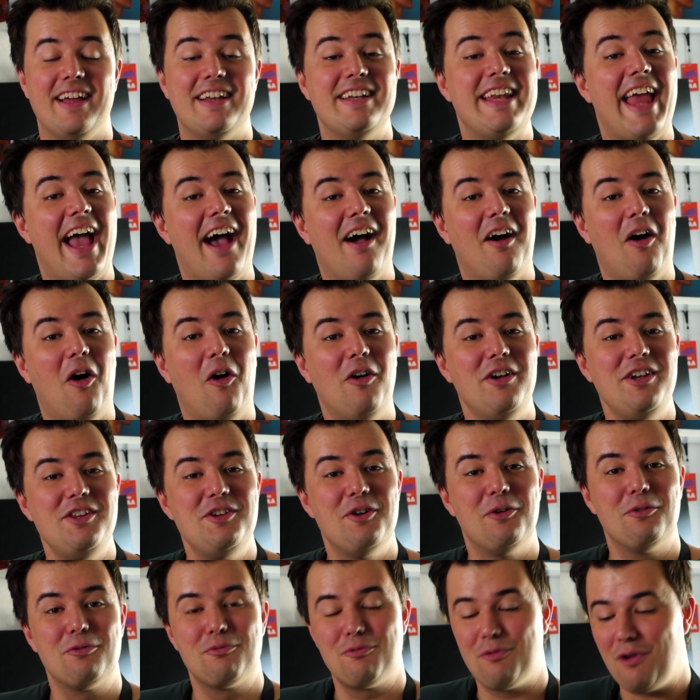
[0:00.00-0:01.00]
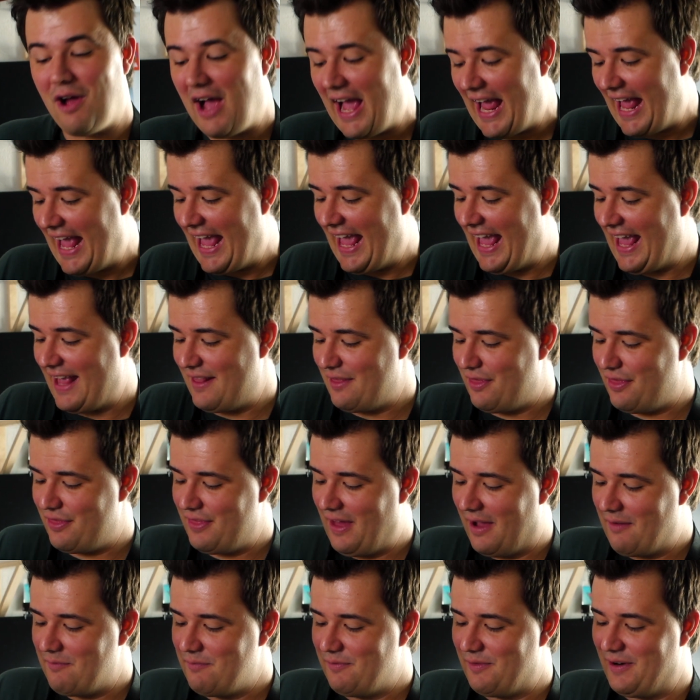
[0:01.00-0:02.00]
Now, on your right hand
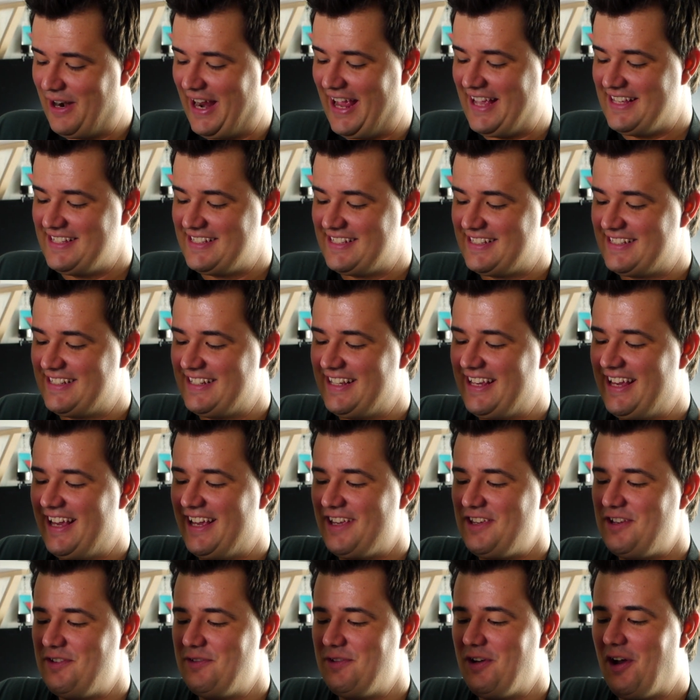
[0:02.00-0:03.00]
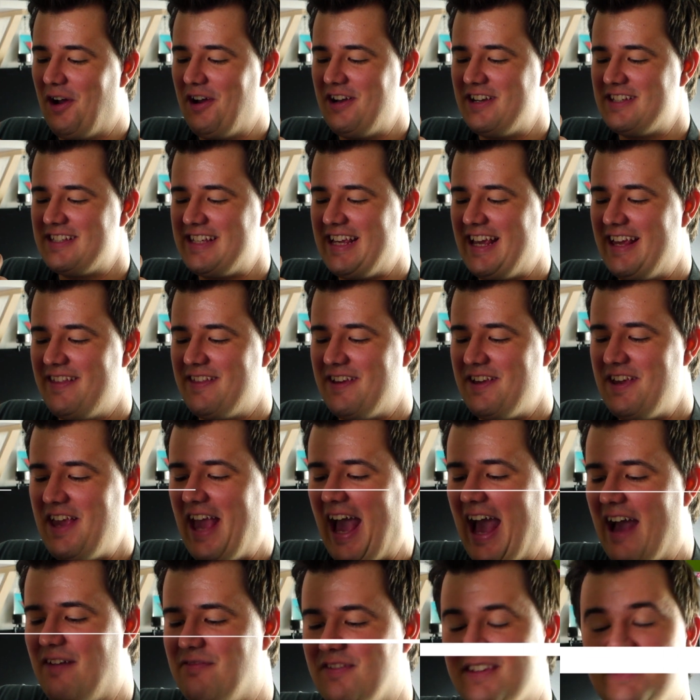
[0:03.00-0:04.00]
thumb rest, you'll notice here that you
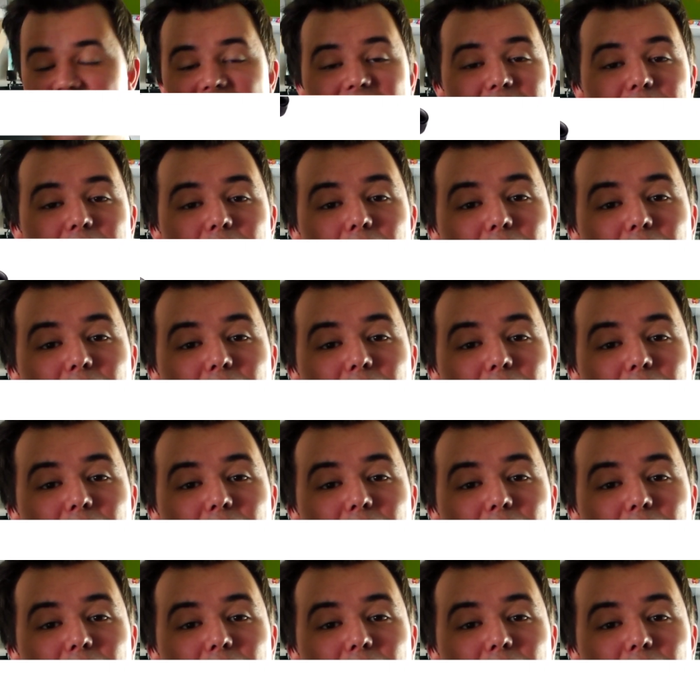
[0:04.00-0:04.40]
have this little